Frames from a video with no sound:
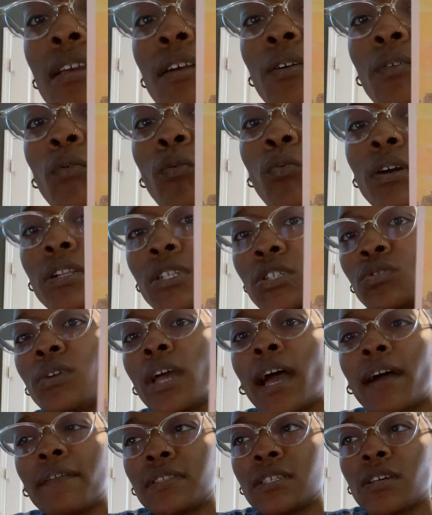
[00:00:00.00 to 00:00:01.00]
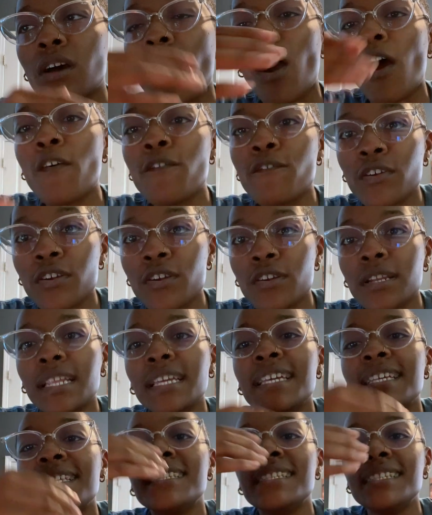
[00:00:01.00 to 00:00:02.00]
what you have to offer
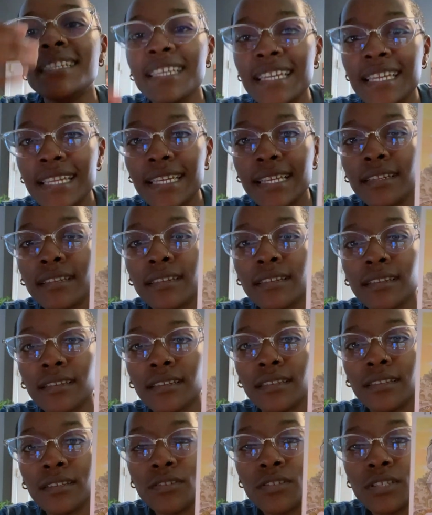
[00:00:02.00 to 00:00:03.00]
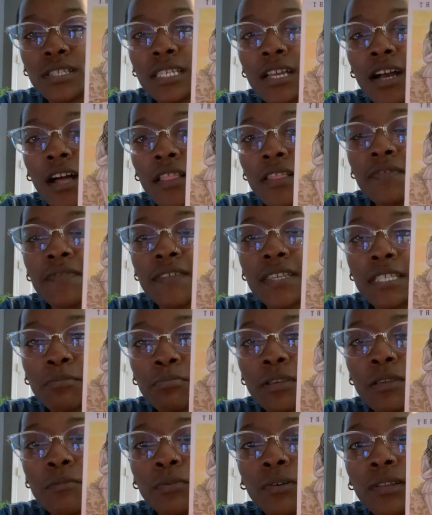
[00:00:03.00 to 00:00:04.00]
is needed. You see all of these
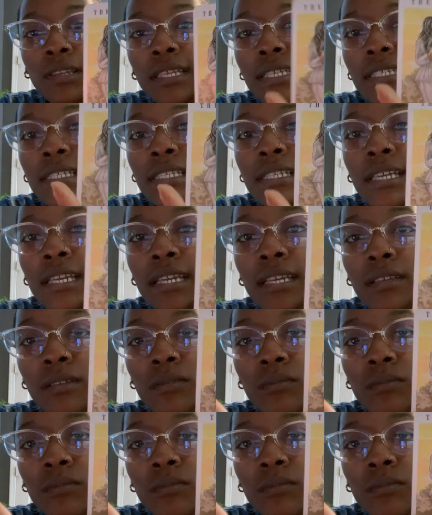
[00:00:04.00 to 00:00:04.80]
people listening.